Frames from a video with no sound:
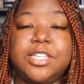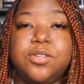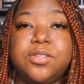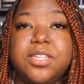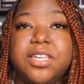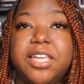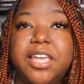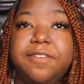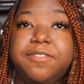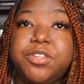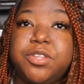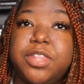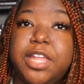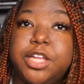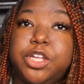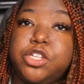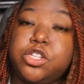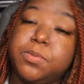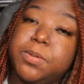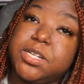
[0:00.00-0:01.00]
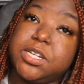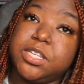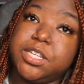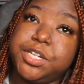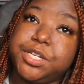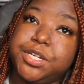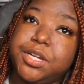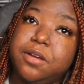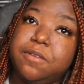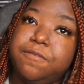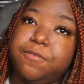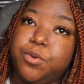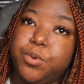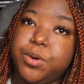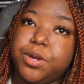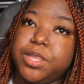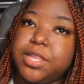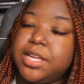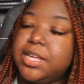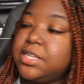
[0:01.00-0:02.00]
was a gift. So thank you so much, Alicia,
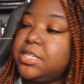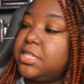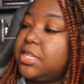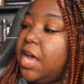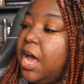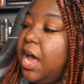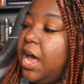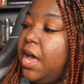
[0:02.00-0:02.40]
for this.